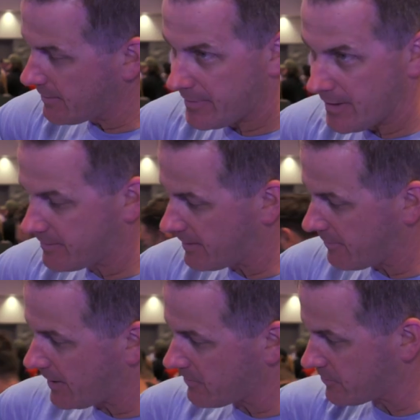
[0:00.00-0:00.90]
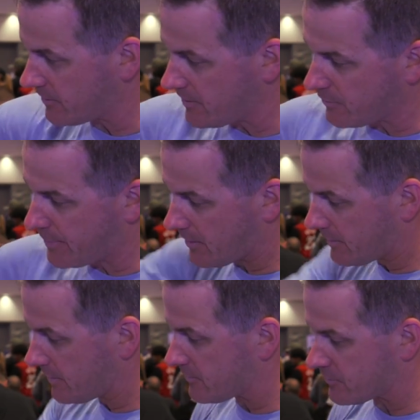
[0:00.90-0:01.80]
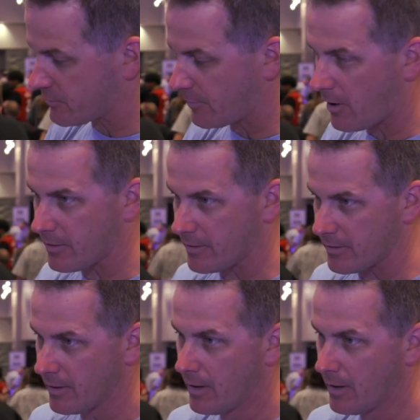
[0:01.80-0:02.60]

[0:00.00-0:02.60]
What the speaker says: and pH stabilizer. So these are bigger, these are smaller,